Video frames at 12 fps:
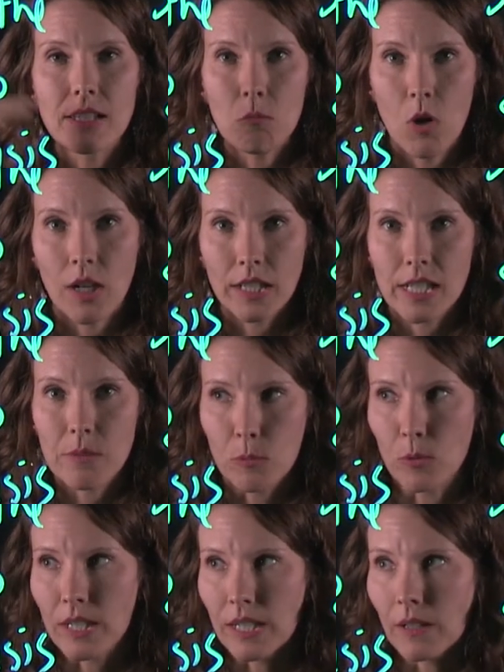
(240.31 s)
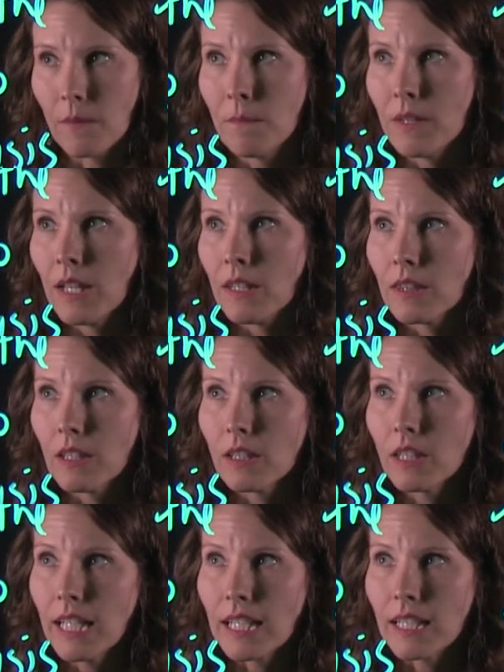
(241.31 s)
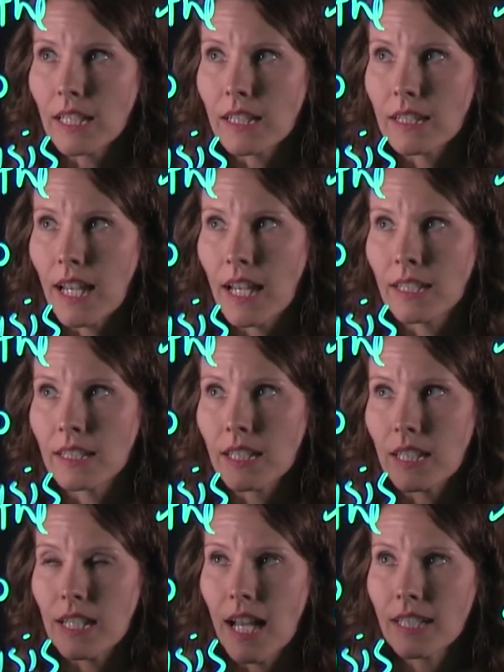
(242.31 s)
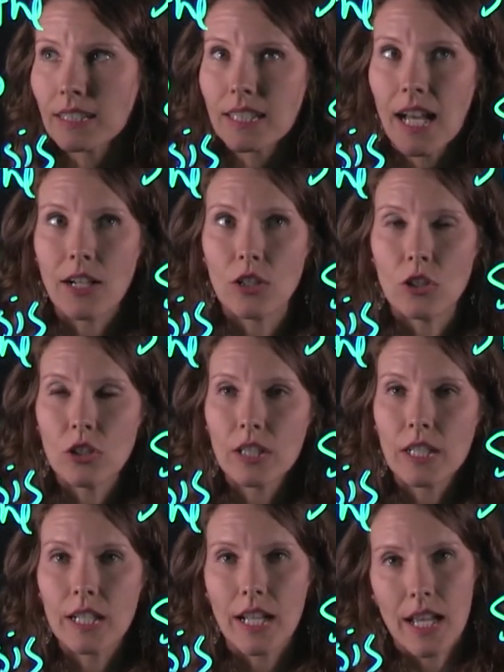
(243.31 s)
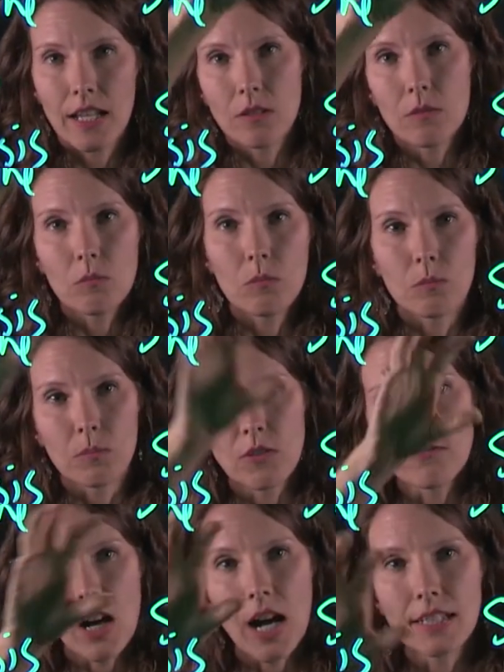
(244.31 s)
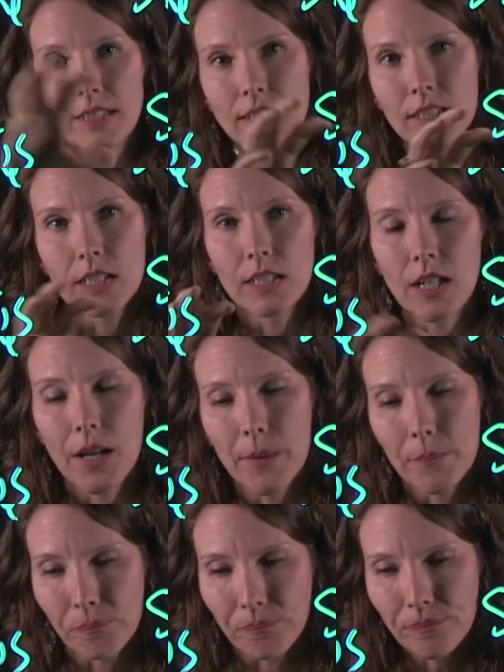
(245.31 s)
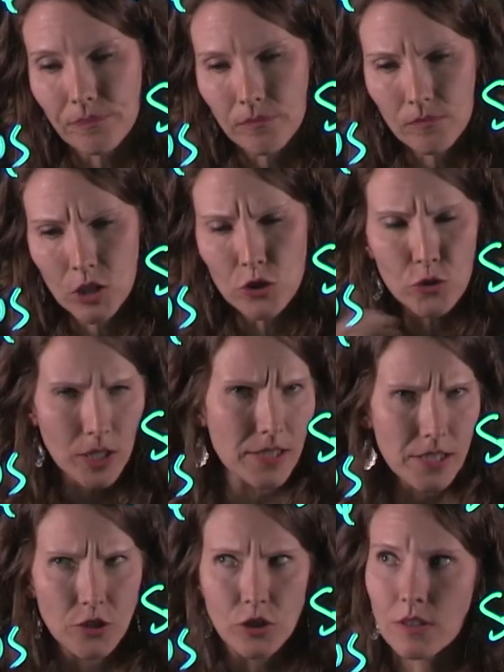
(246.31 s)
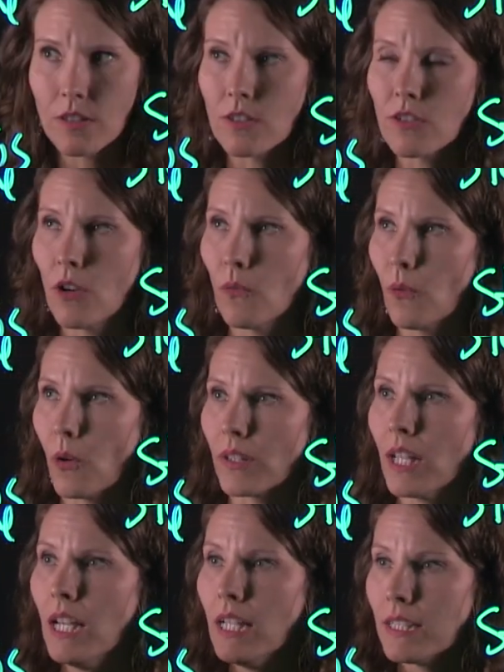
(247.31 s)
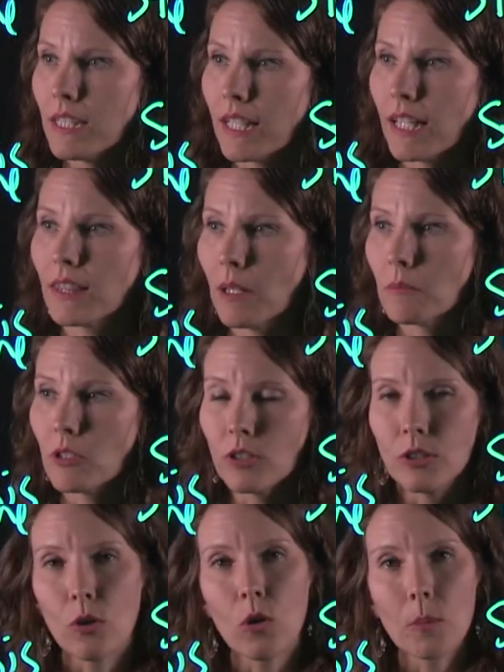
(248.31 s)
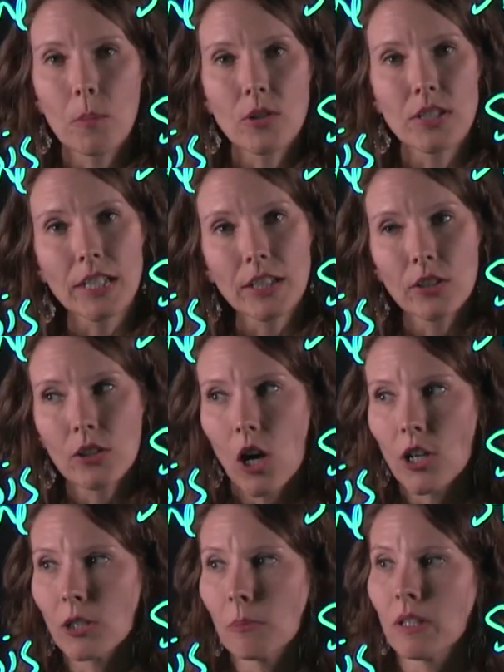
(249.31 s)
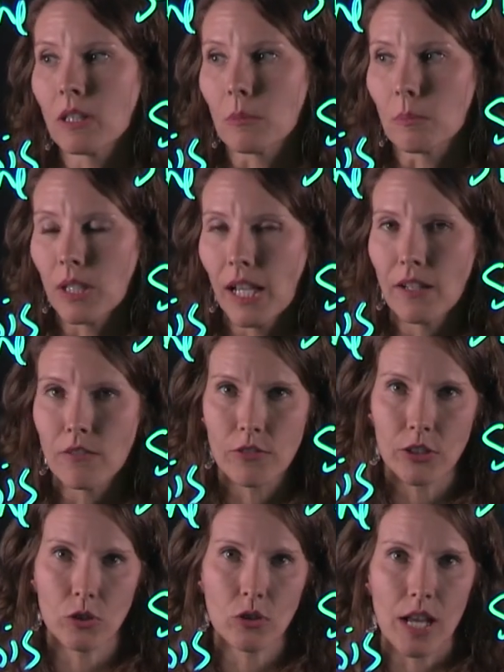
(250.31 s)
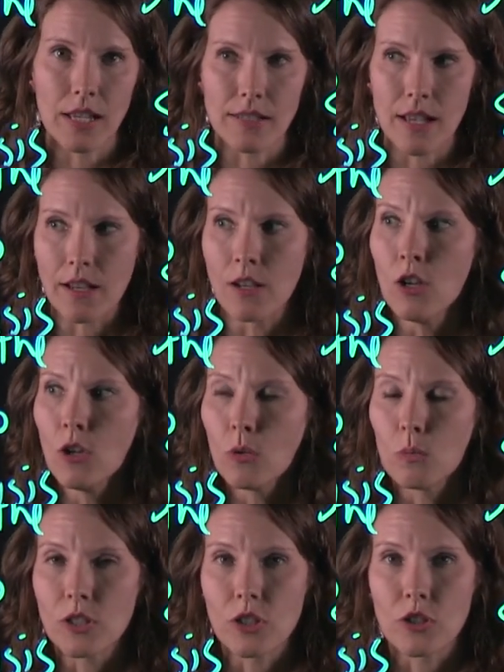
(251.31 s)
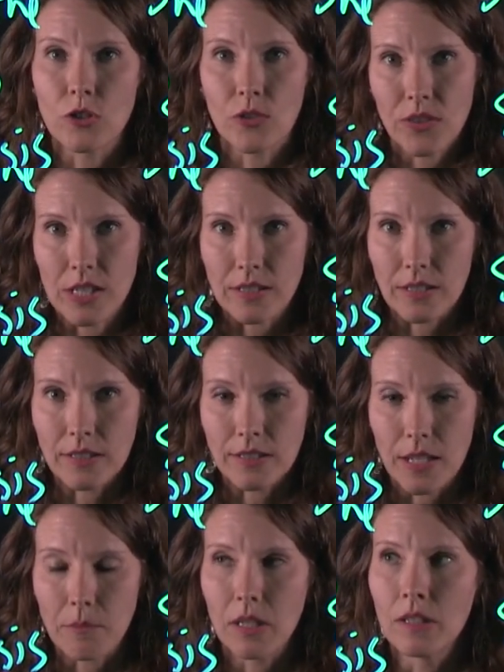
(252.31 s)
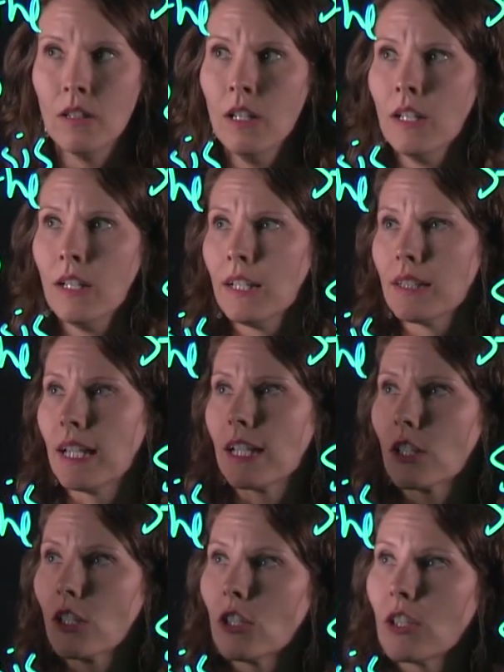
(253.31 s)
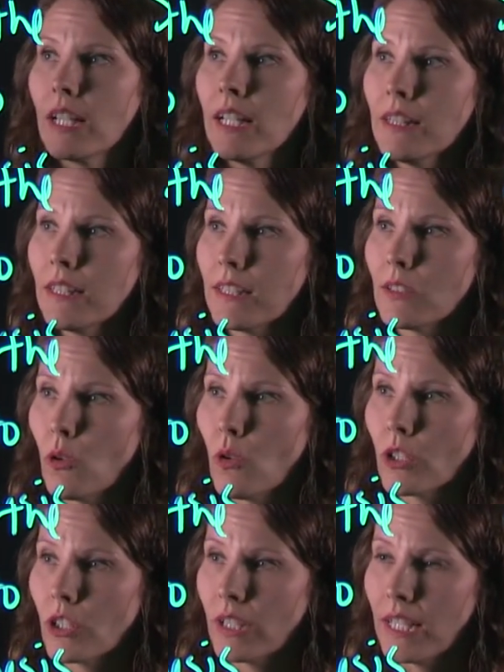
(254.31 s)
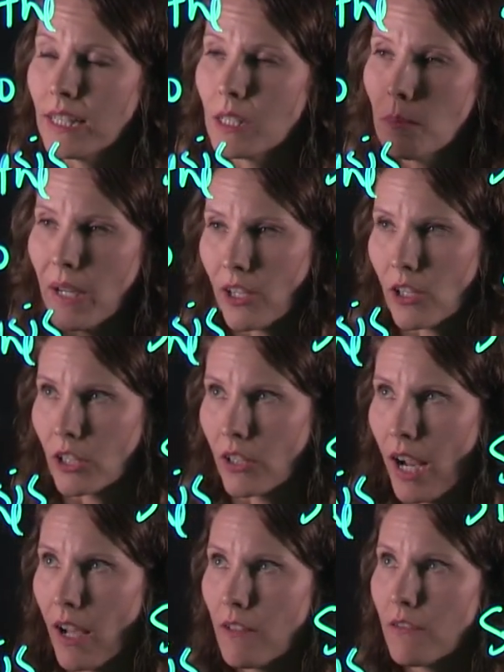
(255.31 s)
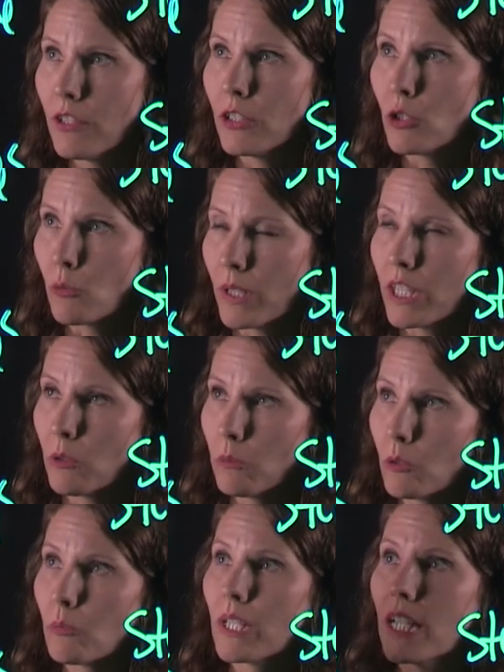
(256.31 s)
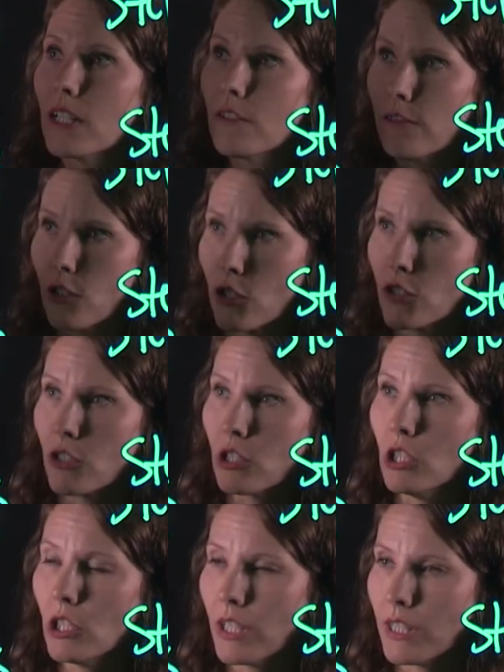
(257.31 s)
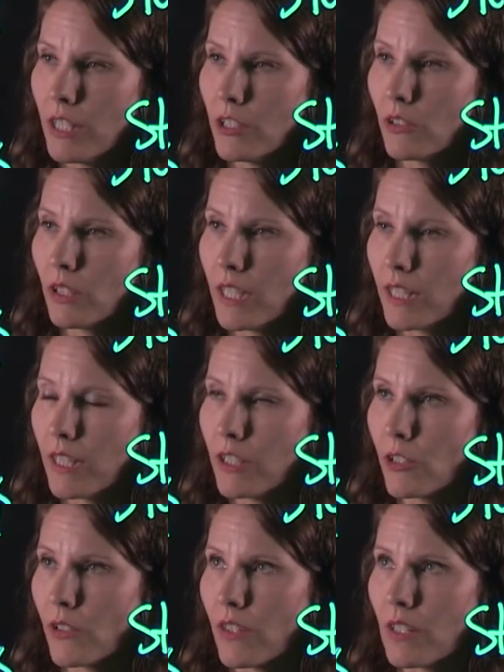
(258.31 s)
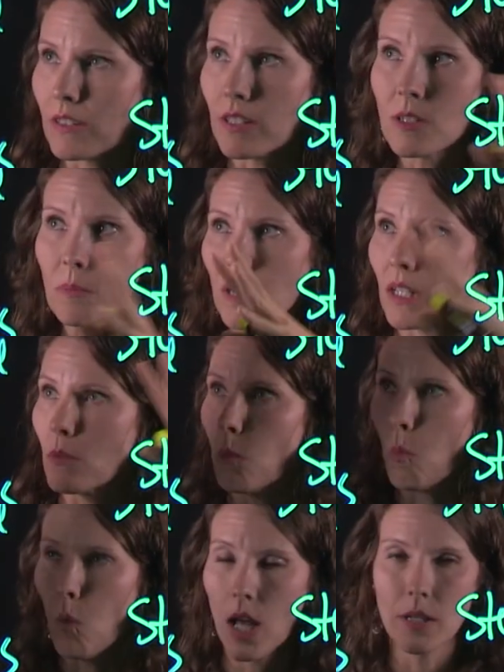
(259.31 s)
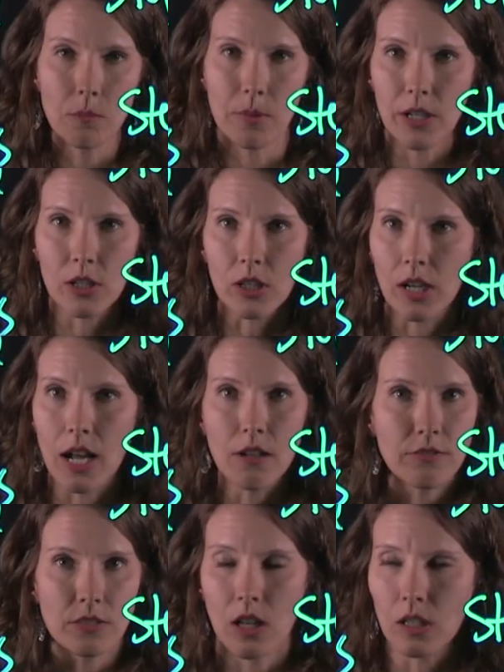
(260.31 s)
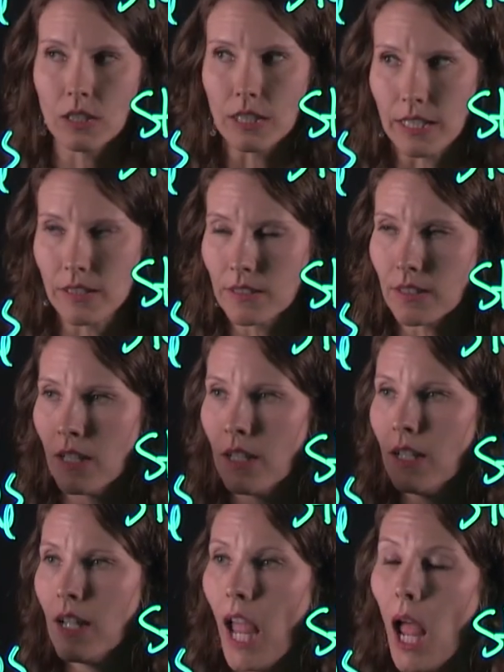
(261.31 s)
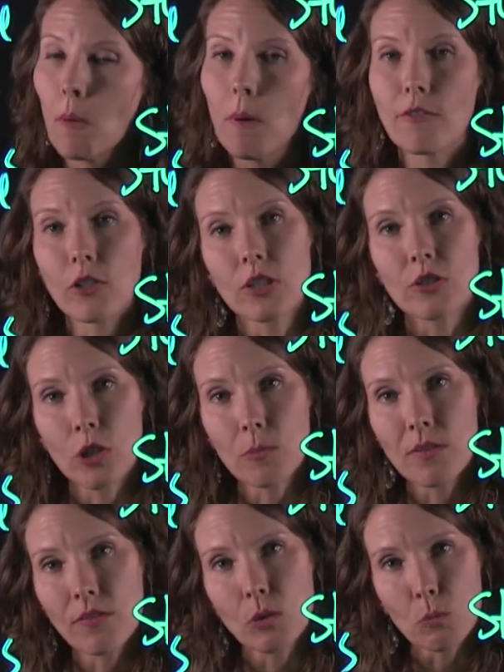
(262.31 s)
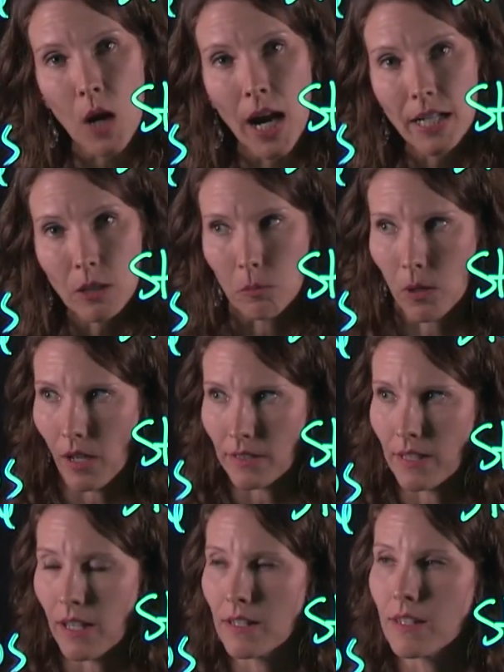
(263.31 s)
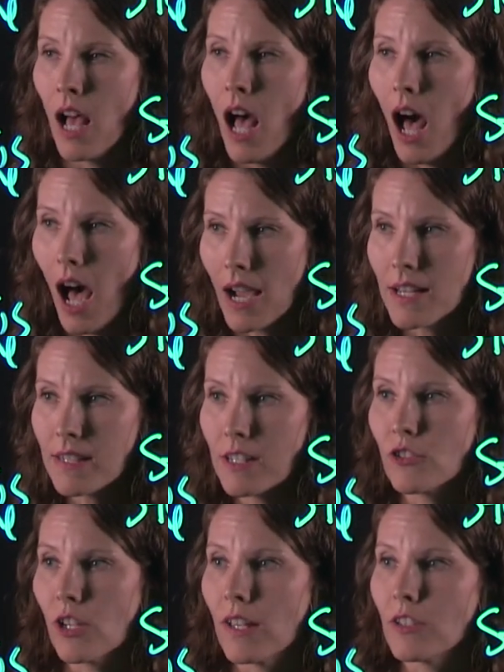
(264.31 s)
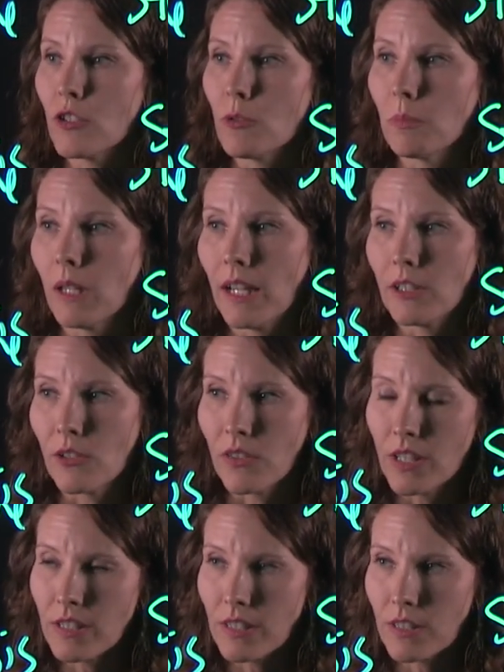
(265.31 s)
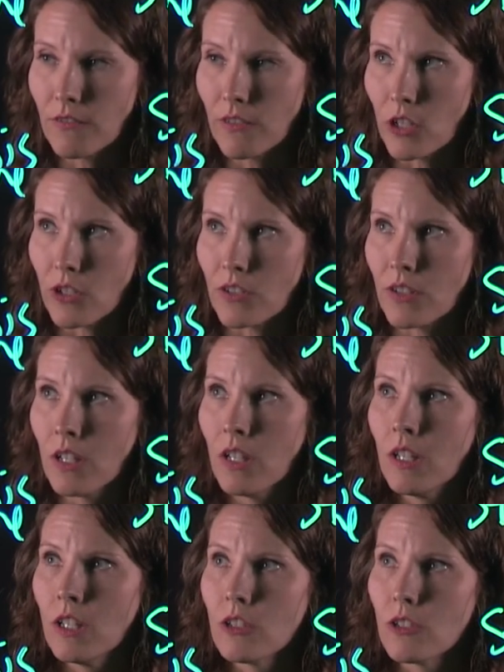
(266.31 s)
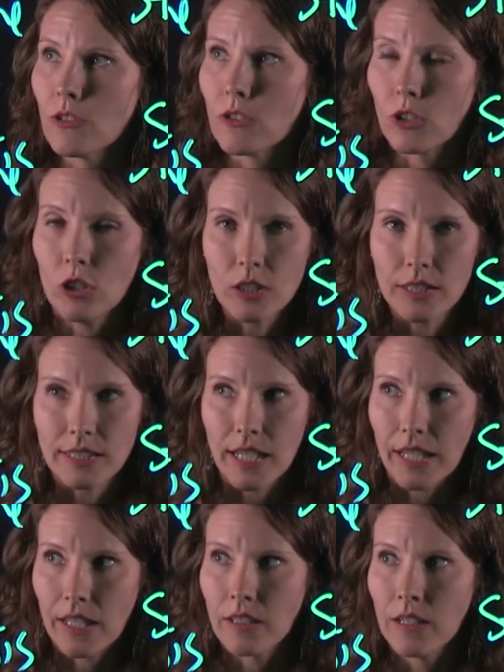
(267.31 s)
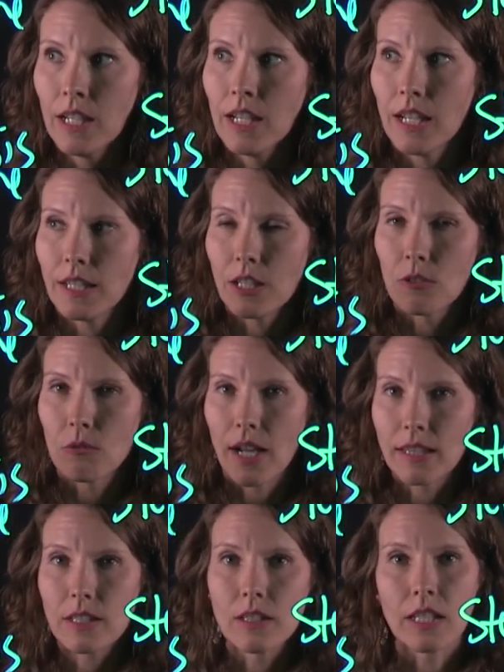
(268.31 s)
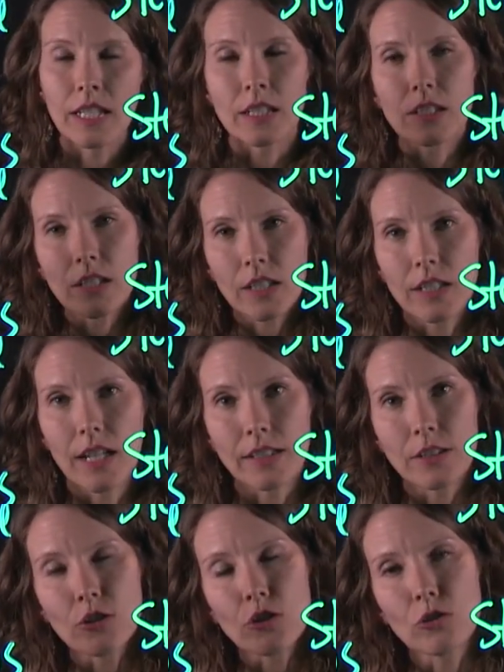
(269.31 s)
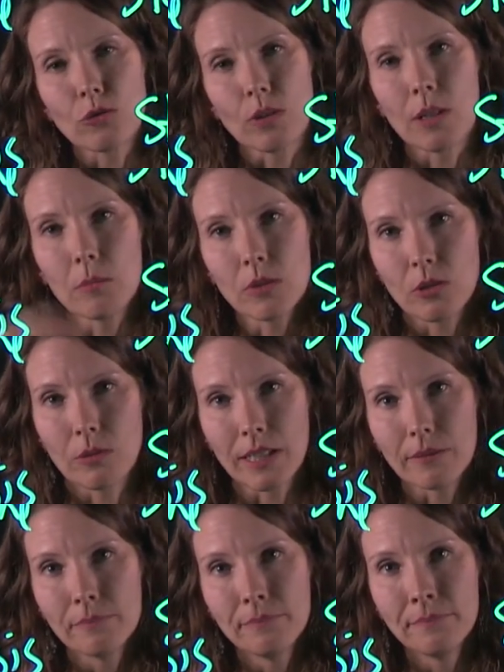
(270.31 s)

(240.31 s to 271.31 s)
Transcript: them want to keep reading. The link then connects that hook and provides the transitions and so forth to get them to your particular argument, the plan for your essay, which is your thesis statement. They occur in this order in the paragraph. Your reader will read first your hook, then your link, then your thesis, but it's one paragraph, not a list. However, in terms of the writing process, I suggest you plan your thesis first, choose your hook second, and then write the link to connect the two in between.